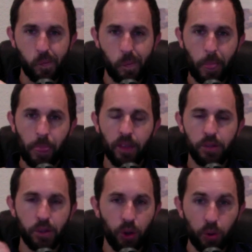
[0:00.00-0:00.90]
If
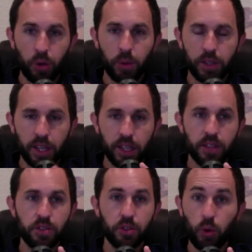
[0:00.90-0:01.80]
you don't know what that
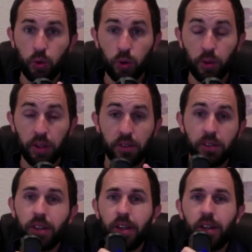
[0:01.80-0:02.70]
is, go Google it.
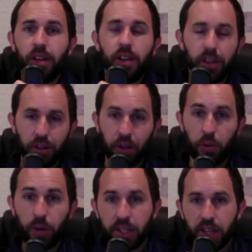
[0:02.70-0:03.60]
You're
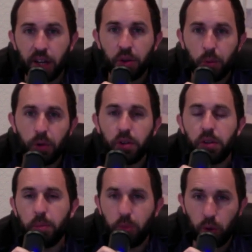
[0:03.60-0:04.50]
going to write down the
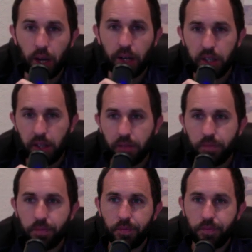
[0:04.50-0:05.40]
word Bugatti,
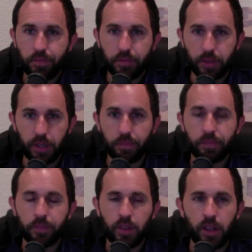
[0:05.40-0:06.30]
all right?
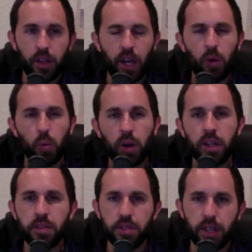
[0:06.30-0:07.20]
Now, what
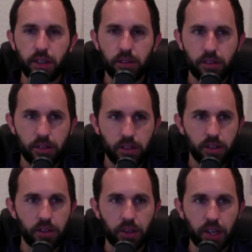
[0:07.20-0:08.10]
is that,
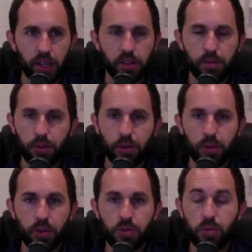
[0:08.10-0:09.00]
okay? For
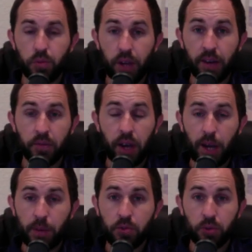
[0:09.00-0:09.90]
those who have
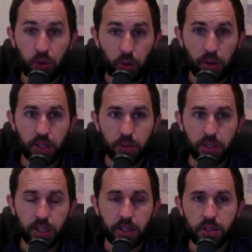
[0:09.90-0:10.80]
absolutely no idea what
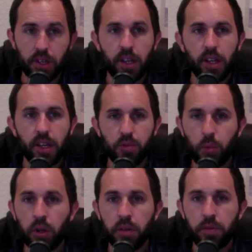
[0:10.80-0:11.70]
that is, it's
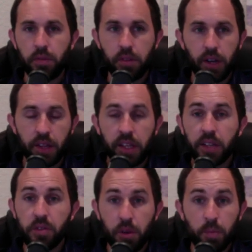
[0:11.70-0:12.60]
one of, I think
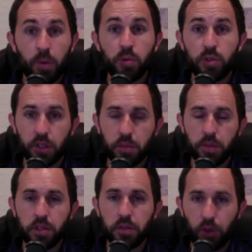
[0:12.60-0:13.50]
it's the most
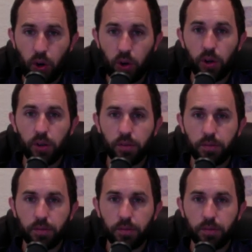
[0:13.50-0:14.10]
expensive car,